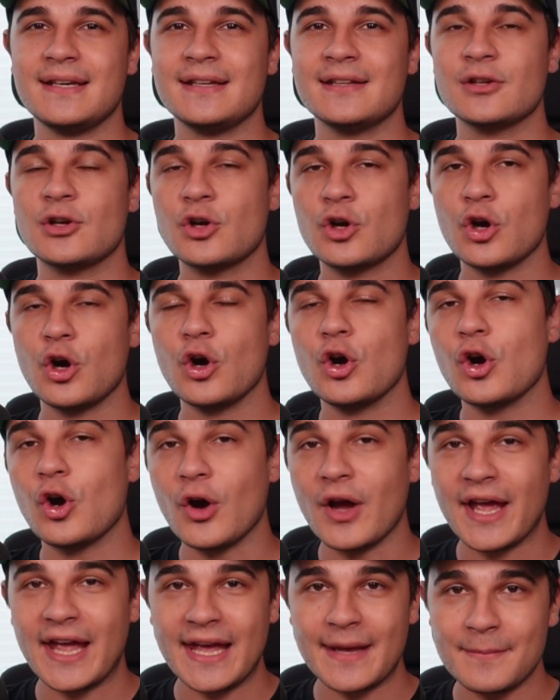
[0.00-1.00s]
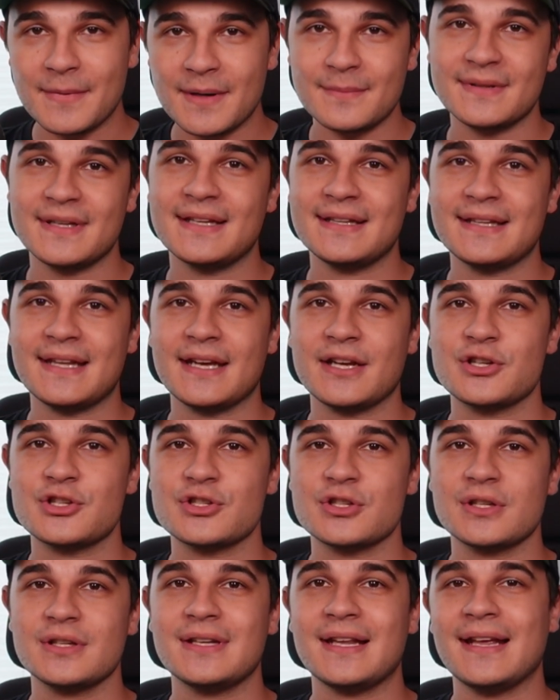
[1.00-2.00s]
in COCO
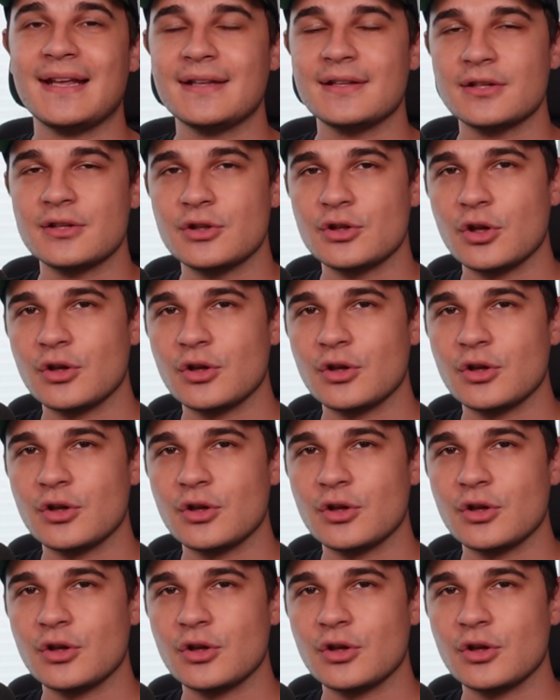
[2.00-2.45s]
MMDetection and